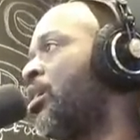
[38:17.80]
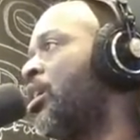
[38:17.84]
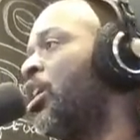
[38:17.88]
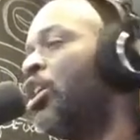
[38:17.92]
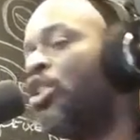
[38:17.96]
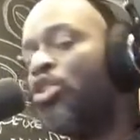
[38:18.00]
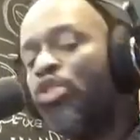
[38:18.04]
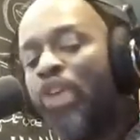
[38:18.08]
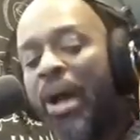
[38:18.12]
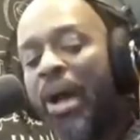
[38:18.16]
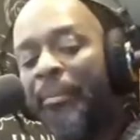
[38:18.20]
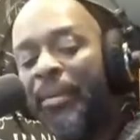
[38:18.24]

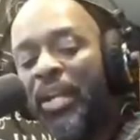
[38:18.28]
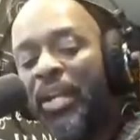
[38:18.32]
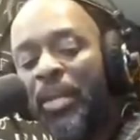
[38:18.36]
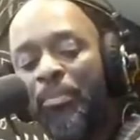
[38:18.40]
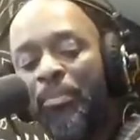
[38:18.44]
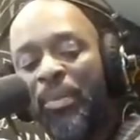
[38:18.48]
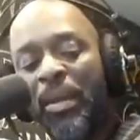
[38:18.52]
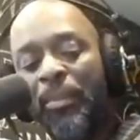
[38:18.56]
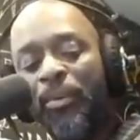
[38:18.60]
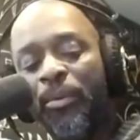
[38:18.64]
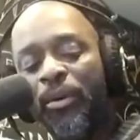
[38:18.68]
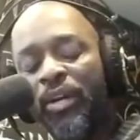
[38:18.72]
You know how many
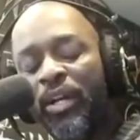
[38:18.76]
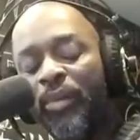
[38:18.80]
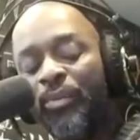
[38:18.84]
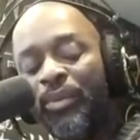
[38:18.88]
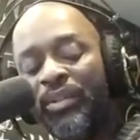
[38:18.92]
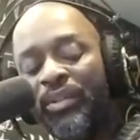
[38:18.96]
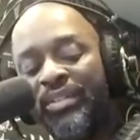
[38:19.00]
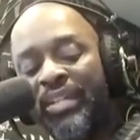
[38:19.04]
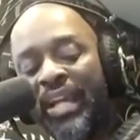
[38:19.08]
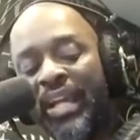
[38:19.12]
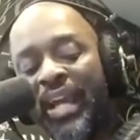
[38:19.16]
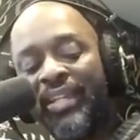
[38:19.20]
people it
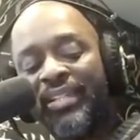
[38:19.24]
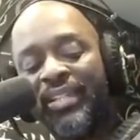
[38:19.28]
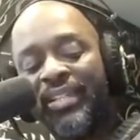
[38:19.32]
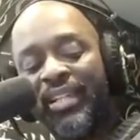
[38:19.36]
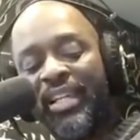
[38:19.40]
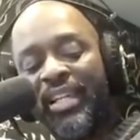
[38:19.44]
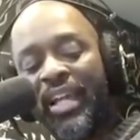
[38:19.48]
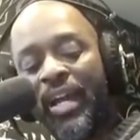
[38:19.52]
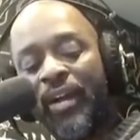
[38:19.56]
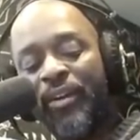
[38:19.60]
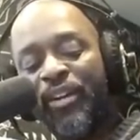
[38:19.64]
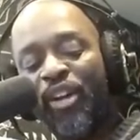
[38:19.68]
would take to
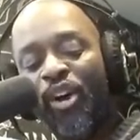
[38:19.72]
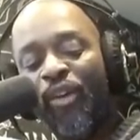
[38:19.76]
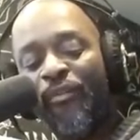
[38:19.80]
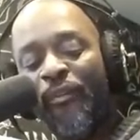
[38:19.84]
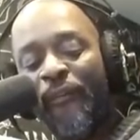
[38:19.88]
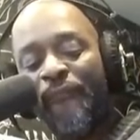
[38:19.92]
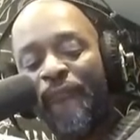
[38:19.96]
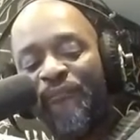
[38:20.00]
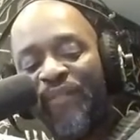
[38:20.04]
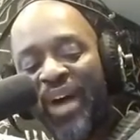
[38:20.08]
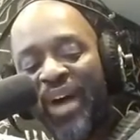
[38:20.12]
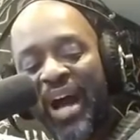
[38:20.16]
carry
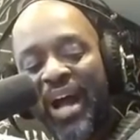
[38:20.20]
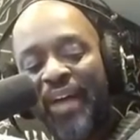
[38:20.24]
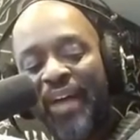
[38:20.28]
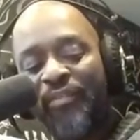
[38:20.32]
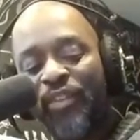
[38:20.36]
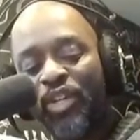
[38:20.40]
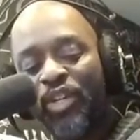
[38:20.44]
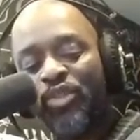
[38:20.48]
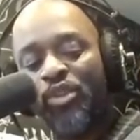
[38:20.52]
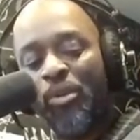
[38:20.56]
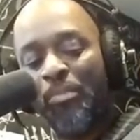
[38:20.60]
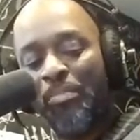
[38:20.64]
over
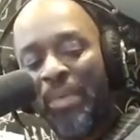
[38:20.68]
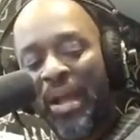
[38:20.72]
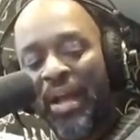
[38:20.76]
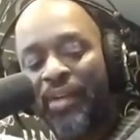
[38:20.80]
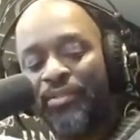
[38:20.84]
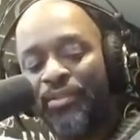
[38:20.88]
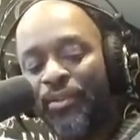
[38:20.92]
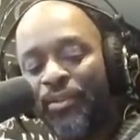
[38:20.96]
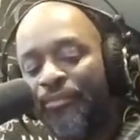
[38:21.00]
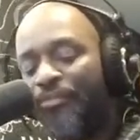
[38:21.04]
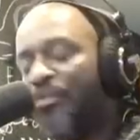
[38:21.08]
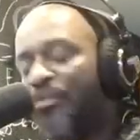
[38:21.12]
500
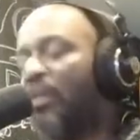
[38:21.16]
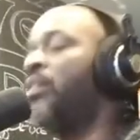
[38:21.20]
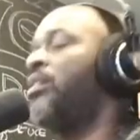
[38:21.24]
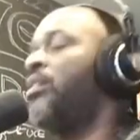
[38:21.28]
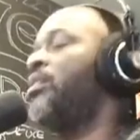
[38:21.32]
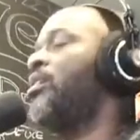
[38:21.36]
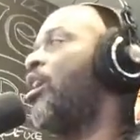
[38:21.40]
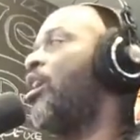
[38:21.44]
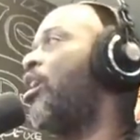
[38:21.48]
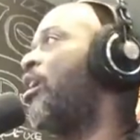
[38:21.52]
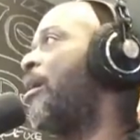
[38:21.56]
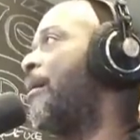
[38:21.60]
pounds of
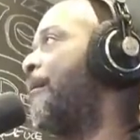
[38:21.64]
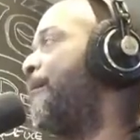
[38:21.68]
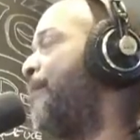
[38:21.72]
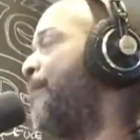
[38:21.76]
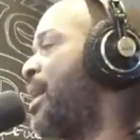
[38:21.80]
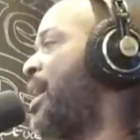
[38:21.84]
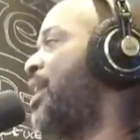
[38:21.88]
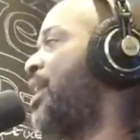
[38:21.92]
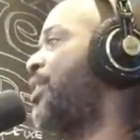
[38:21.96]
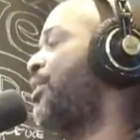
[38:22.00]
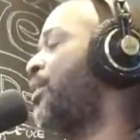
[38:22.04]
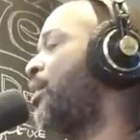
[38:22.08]
fentanyl and
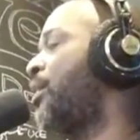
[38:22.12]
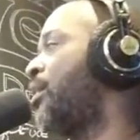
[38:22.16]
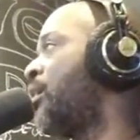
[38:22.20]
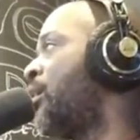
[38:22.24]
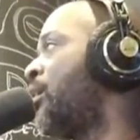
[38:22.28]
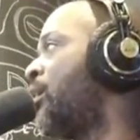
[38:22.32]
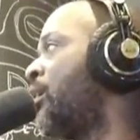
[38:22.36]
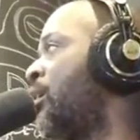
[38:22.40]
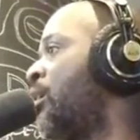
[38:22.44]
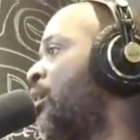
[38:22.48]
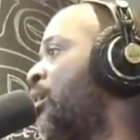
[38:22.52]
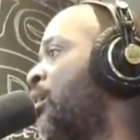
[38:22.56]
meth?
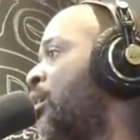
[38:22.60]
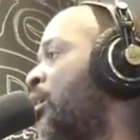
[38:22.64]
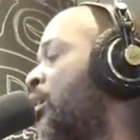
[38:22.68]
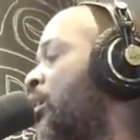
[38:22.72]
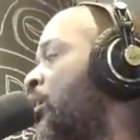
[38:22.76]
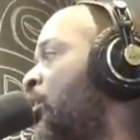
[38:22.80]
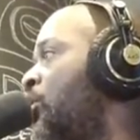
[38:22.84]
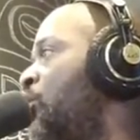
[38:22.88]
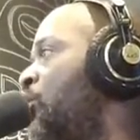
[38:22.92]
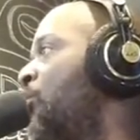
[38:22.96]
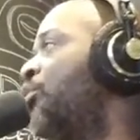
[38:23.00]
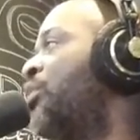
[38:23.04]

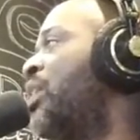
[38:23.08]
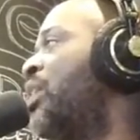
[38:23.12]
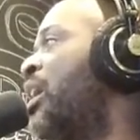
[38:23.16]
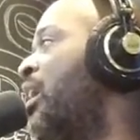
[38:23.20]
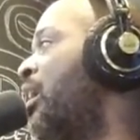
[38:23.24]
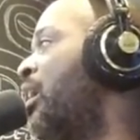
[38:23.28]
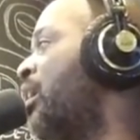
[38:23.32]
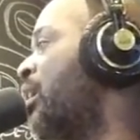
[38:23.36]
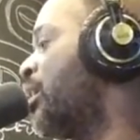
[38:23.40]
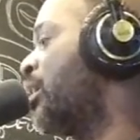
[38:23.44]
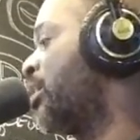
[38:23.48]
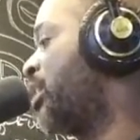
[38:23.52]
You
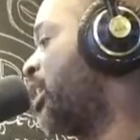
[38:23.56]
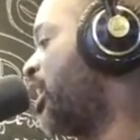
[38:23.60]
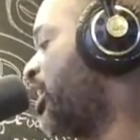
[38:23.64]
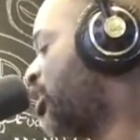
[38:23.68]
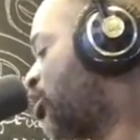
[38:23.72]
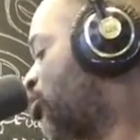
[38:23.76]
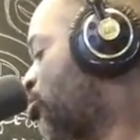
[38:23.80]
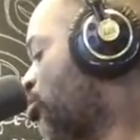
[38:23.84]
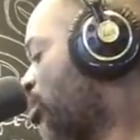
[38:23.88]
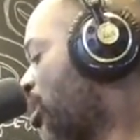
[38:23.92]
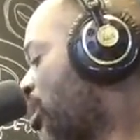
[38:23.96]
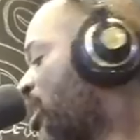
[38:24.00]
think
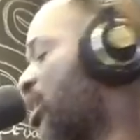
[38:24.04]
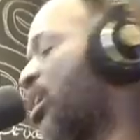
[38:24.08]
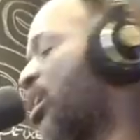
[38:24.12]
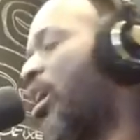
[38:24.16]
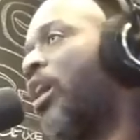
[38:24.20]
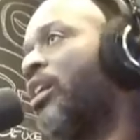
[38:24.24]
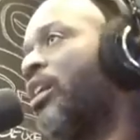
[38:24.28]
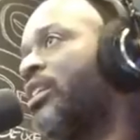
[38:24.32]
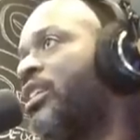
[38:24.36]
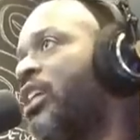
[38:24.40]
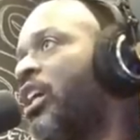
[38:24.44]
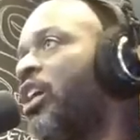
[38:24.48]
these drug
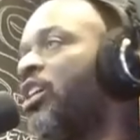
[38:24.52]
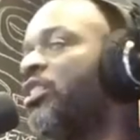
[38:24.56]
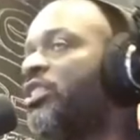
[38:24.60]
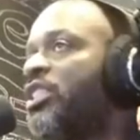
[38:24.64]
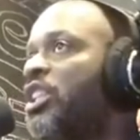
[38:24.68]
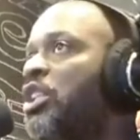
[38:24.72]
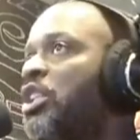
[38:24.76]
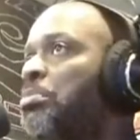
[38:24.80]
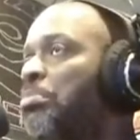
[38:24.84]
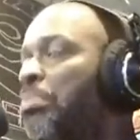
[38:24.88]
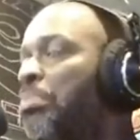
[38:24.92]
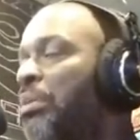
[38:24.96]
cartels,
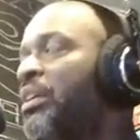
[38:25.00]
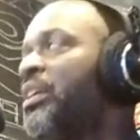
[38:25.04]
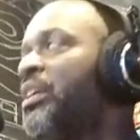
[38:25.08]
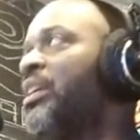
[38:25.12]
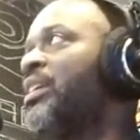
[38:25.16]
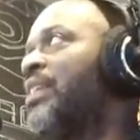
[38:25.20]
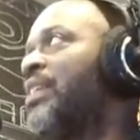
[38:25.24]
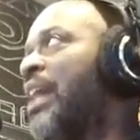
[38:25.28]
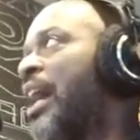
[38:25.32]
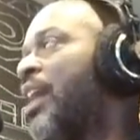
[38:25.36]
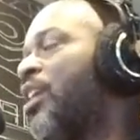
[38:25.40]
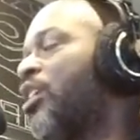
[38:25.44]
these
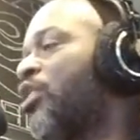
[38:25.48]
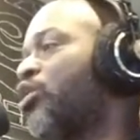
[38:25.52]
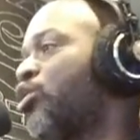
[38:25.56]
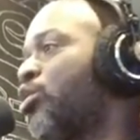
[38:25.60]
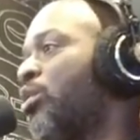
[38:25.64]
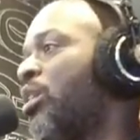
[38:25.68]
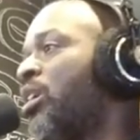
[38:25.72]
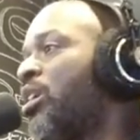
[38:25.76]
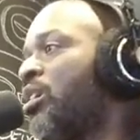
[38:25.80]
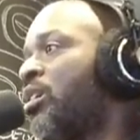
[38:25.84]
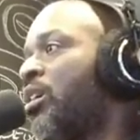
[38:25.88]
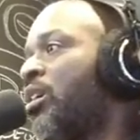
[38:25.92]
billion dollar
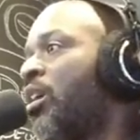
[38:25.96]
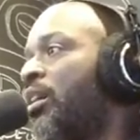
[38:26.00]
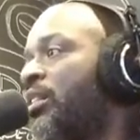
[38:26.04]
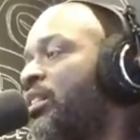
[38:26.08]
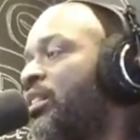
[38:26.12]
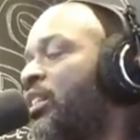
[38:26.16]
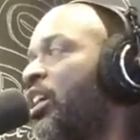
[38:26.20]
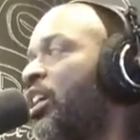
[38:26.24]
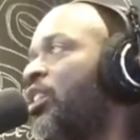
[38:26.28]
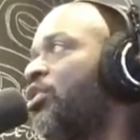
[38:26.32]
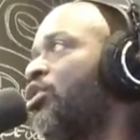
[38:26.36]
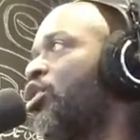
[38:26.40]
drug
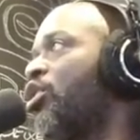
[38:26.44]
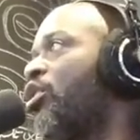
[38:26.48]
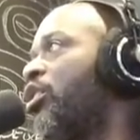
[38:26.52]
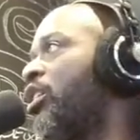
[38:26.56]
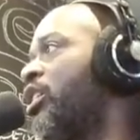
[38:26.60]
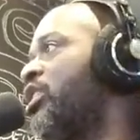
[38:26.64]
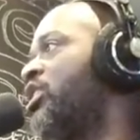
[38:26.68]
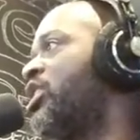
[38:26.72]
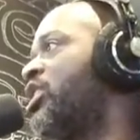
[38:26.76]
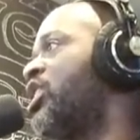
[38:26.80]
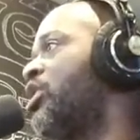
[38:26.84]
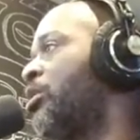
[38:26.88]
cartels, are going
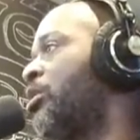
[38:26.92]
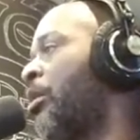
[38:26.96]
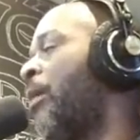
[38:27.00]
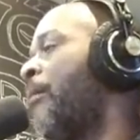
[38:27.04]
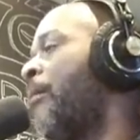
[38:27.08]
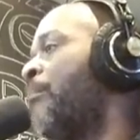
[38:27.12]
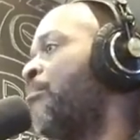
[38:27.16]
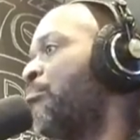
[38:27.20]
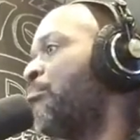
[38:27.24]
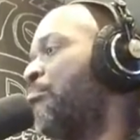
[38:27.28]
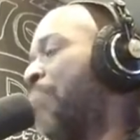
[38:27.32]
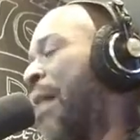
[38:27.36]
to just
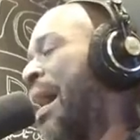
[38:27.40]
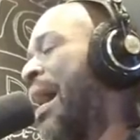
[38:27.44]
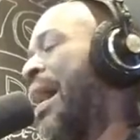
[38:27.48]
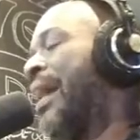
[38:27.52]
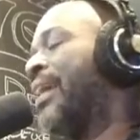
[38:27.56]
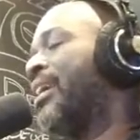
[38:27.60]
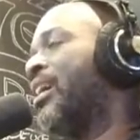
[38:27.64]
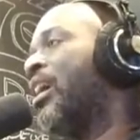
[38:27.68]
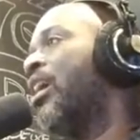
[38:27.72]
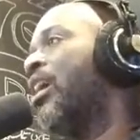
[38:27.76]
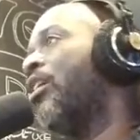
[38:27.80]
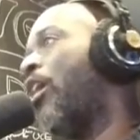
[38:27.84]

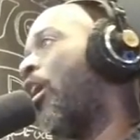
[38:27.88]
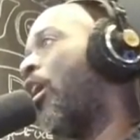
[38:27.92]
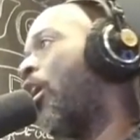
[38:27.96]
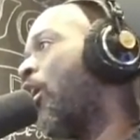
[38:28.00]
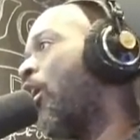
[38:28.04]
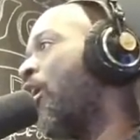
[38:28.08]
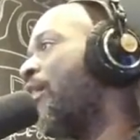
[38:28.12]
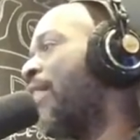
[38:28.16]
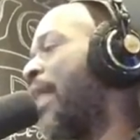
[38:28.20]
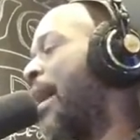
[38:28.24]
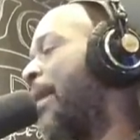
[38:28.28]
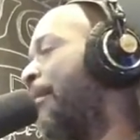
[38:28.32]
pack
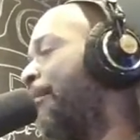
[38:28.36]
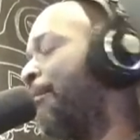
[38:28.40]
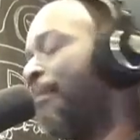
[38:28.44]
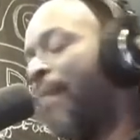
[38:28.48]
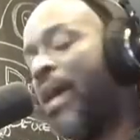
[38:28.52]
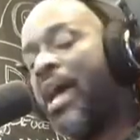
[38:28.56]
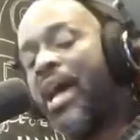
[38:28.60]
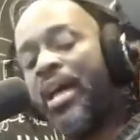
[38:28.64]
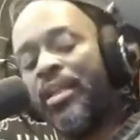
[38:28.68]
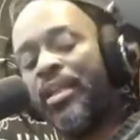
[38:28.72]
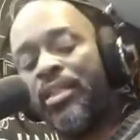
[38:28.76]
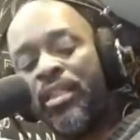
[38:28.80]
all that
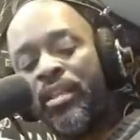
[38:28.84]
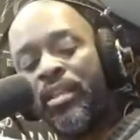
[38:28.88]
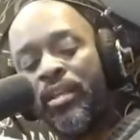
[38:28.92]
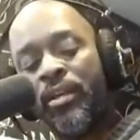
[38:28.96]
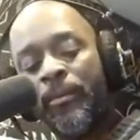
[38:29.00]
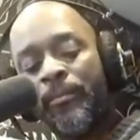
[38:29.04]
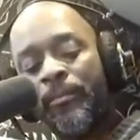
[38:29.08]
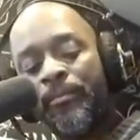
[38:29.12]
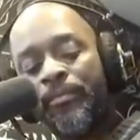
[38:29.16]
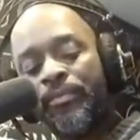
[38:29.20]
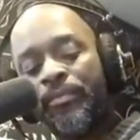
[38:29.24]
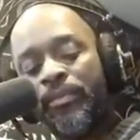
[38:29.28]
meth
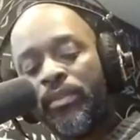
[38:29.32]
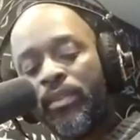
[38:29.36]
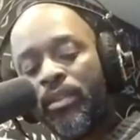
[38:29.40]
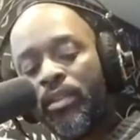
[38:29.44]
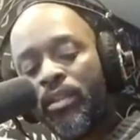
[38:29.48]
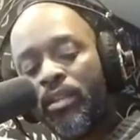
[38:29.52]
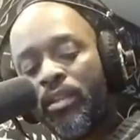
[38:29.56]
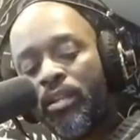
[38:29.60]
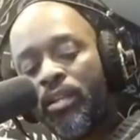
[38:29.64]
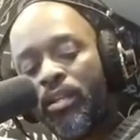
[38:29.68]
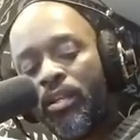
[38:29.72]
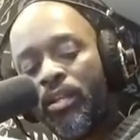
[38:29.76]

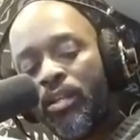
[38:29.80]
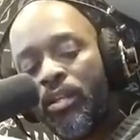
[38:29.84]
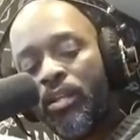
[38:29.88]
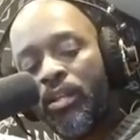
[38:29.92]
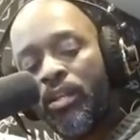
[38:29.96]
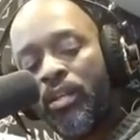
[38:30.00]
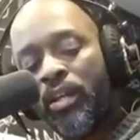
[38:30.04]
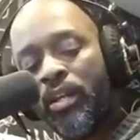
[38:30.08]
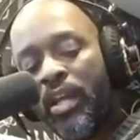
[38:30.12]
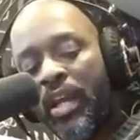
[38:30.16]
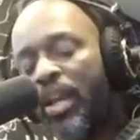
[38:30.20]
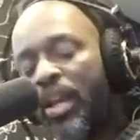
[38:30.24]

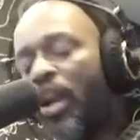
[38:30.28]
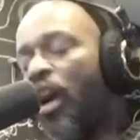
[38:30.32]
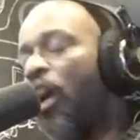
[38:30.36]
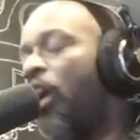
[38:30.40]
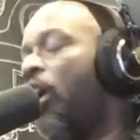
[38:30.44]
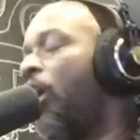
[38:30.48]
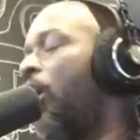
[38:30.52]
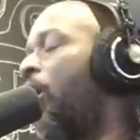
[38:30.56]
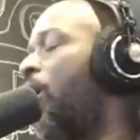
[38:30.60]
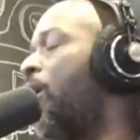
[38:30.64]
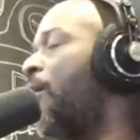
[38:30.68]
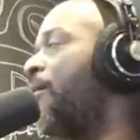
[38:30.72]
and
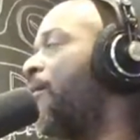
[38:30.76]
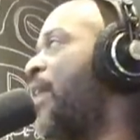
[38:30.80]
all